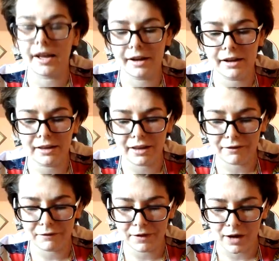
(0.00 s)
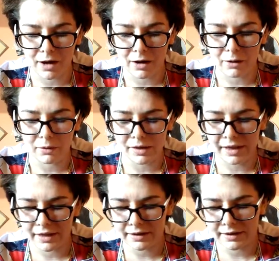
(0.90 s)
I really loved how
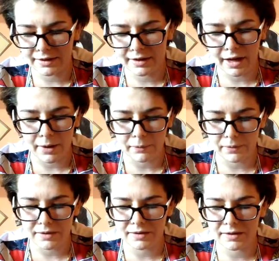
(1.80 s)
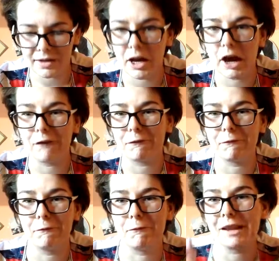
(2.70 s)
like this guy was a
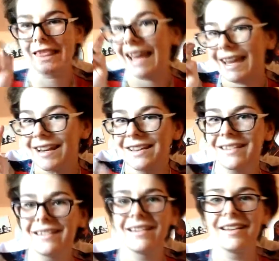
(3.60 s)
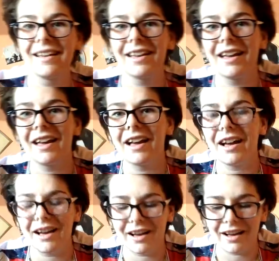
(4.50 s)
villain
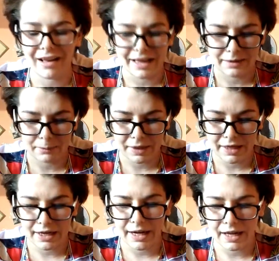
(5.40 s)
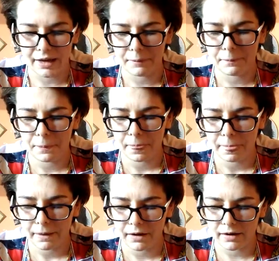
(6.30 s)
at the beginning.
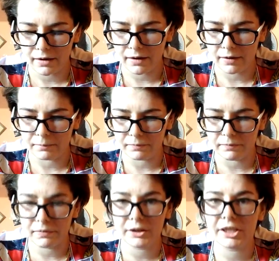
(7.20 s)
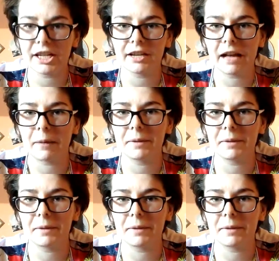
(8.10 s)
He